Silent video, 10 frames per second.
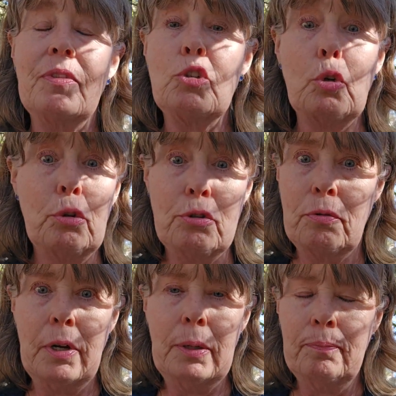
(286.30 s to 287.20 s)

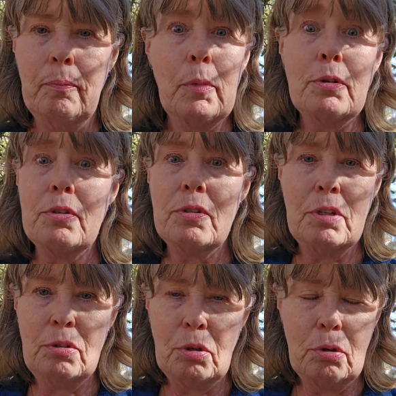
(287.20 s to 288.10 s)
surgery,
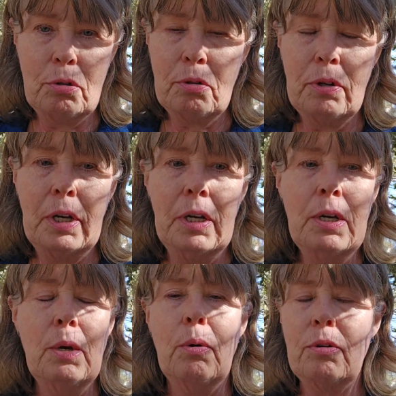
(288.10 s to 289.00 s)
emergency surgery
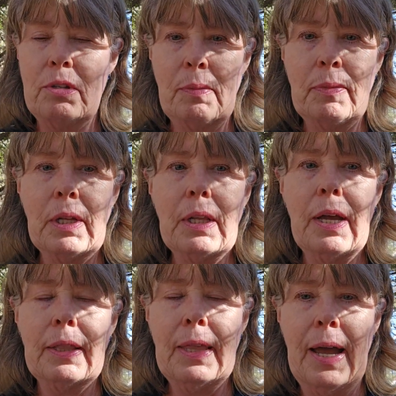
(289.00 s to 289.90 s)
or something
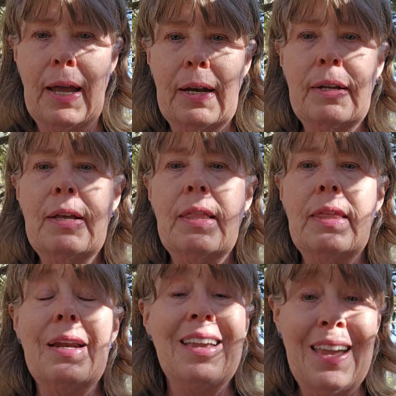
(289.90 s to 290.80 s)
like that,
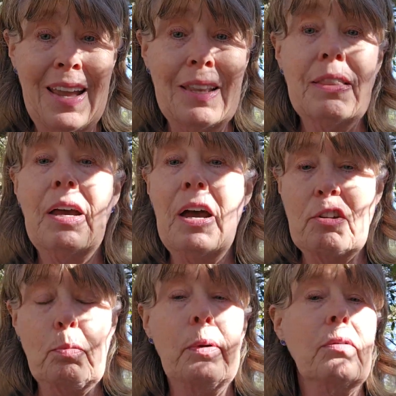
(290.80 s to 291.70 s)
then again, the
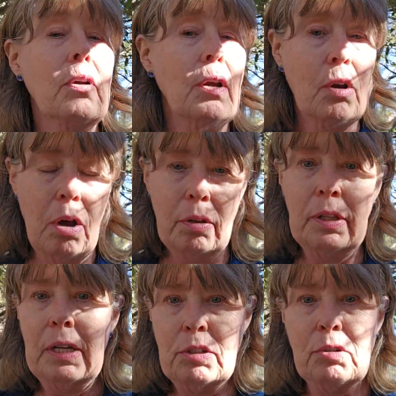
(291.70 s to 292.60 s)
hospital can call
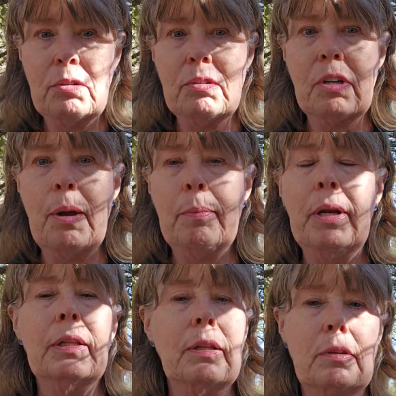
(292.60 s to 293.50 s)
the insurance
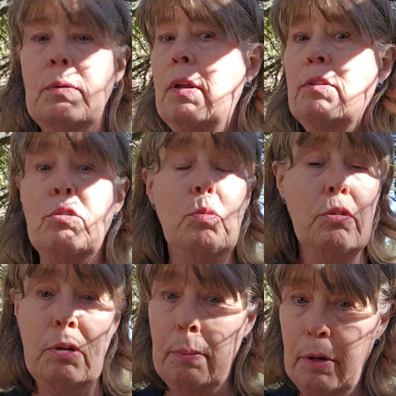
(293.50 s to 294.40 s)
company, let them know this
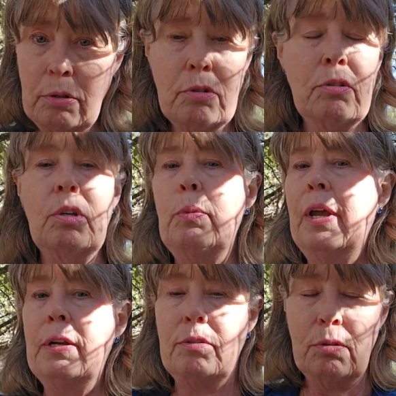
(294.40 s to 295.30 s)
was an emergency, we
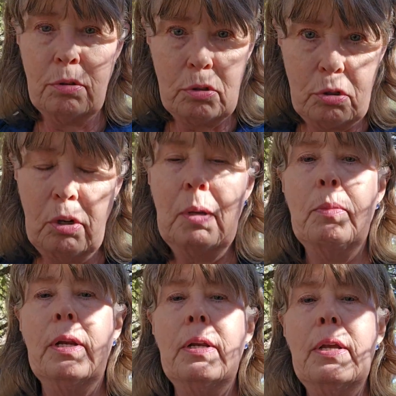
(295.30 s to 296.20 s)
had to do this
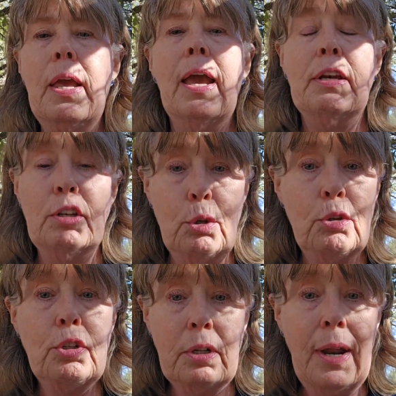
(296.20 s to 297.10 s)
treatment, and you
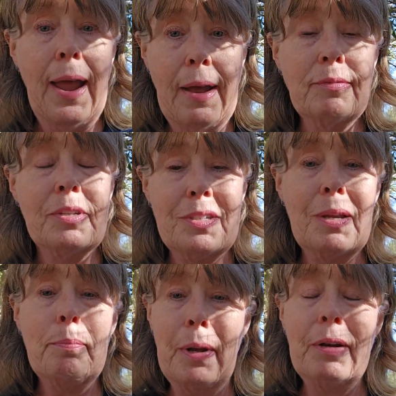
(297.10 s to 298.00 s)
should have the
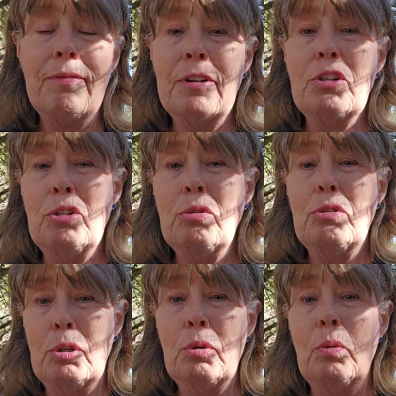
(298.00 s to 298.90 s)
same benefits you
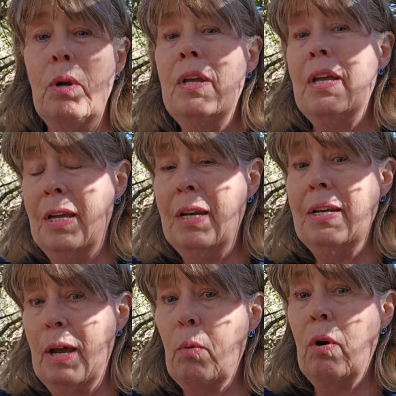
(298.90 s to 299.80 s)
do
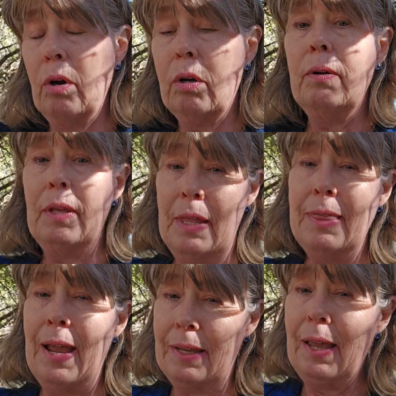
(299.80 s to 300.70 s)
in network
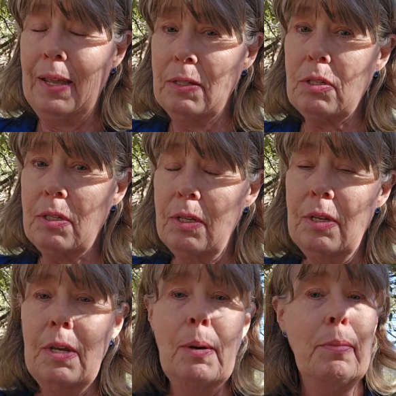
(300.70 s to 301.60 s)
in that case.
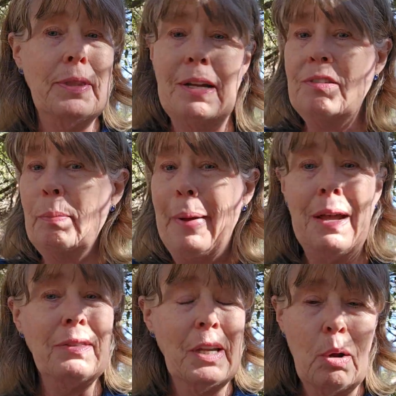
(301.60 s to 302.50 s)
But that's
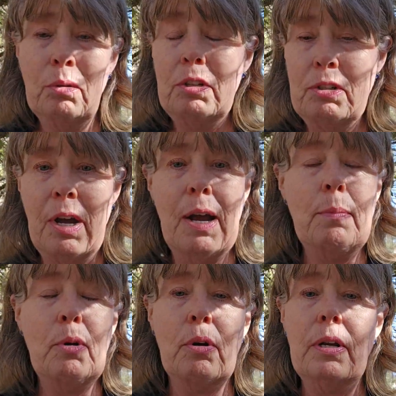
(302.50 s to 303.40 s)
about the only
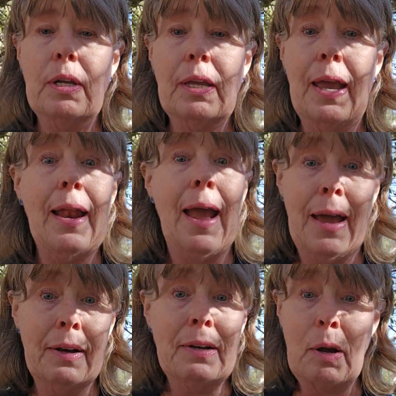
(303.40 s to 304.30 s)
time you're going to get
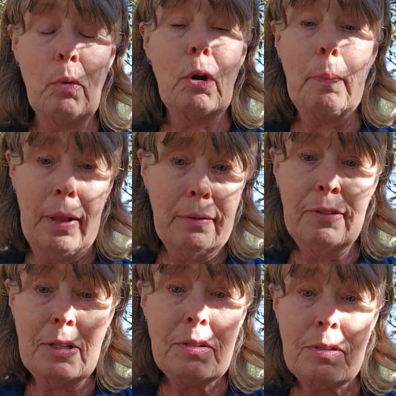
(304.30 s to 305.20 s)
out-of-network
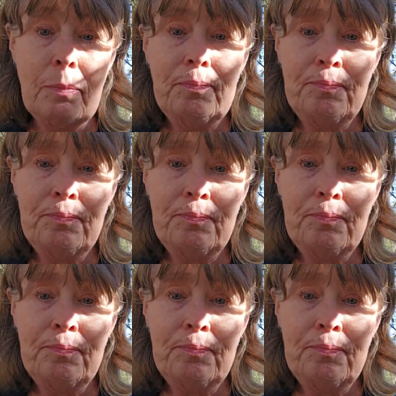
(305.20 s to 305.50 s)
benefits